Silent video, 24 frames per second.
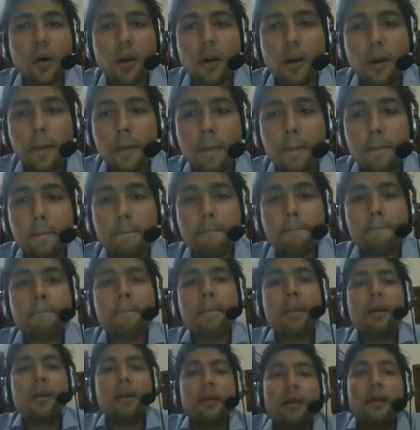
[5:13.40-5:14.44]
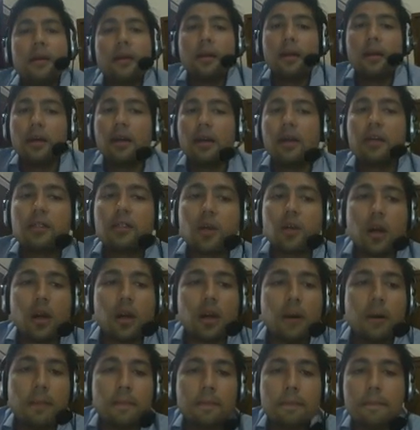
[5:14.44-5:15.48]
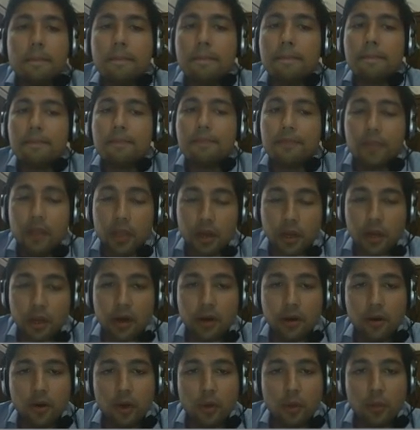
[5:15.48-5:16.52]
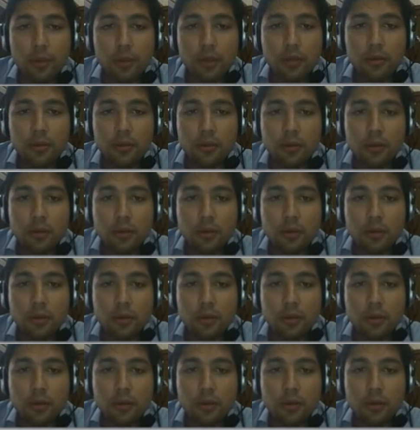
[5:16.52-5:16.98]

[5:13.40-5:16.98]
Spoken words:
called? It's called entropy.